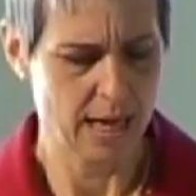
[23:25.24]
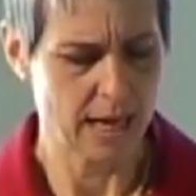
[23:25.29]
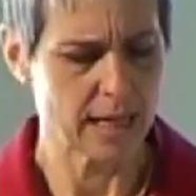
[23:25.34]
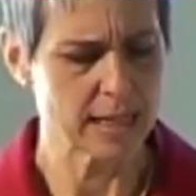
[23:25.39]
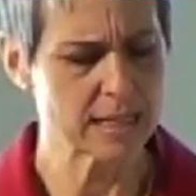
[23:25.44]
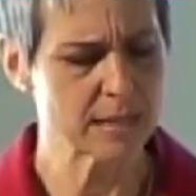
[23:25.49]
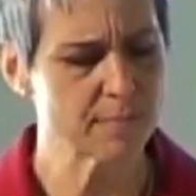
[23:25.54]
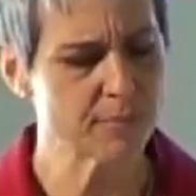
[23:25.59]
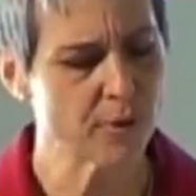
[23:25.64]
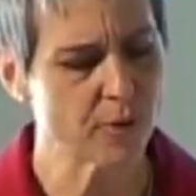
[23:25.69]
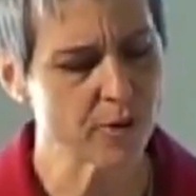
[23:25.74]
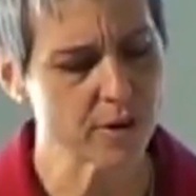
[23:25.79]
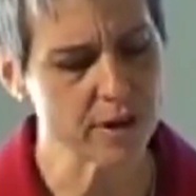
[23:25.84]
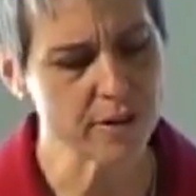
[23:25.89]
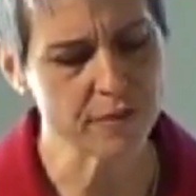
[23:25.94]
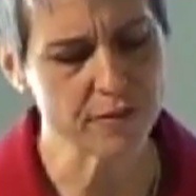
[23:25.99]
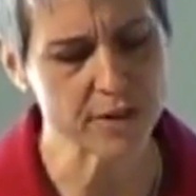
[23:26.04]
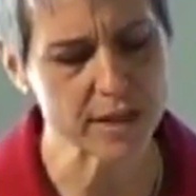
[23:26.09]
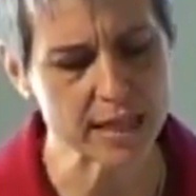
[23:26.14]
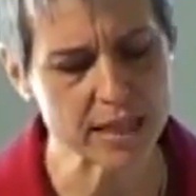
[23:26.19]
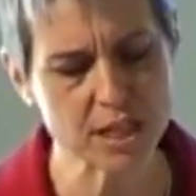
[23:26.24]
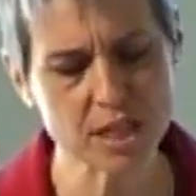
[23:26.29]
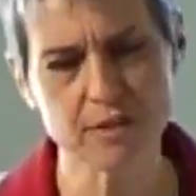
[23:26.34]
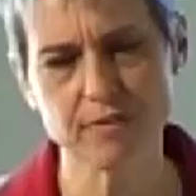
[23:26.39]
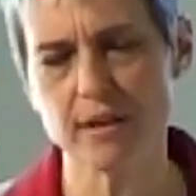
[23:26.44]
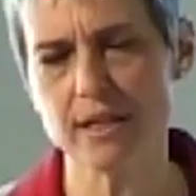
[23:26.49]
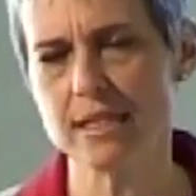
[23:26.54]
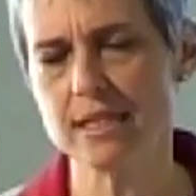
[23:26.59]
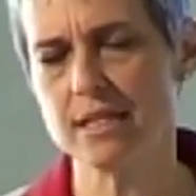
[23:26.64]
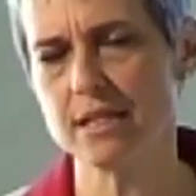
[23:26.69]
It's important for each
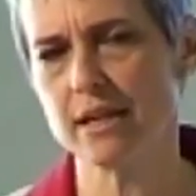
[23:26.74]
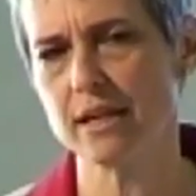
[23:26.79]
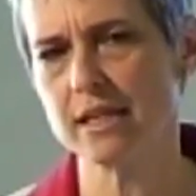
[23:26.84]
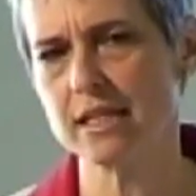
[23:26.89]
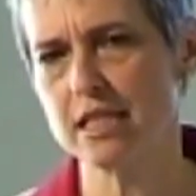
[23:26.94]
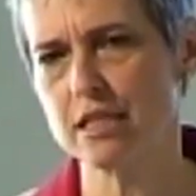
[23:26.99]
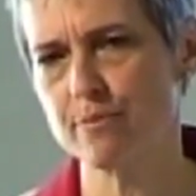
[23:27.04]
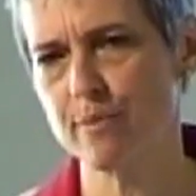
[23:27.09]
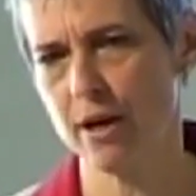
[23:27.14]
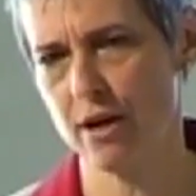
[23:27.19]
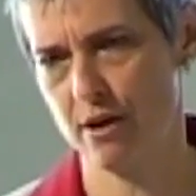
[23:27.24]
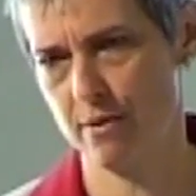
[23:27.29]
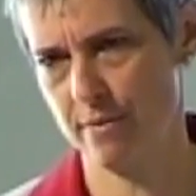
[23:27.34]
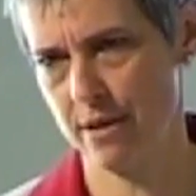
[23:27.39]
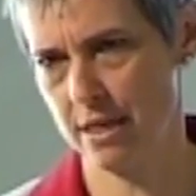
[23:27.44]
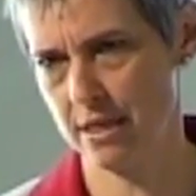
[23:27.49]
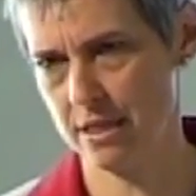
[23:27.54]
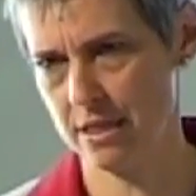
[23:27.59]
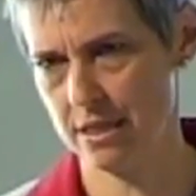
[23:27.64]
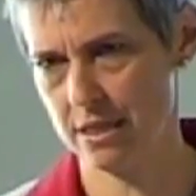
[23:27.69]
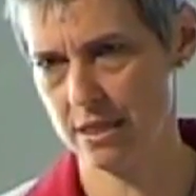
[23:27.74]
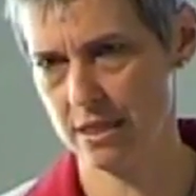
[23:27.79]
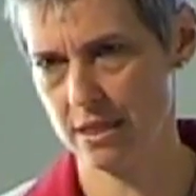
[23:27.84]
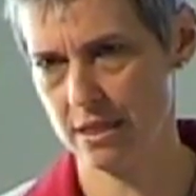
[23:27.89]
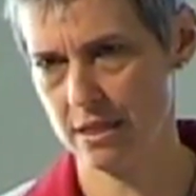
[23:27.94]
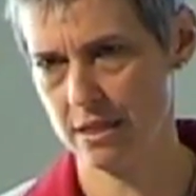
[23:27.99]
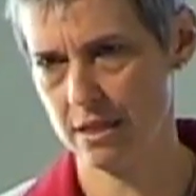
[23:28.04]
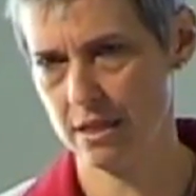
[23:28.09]
of us to experiment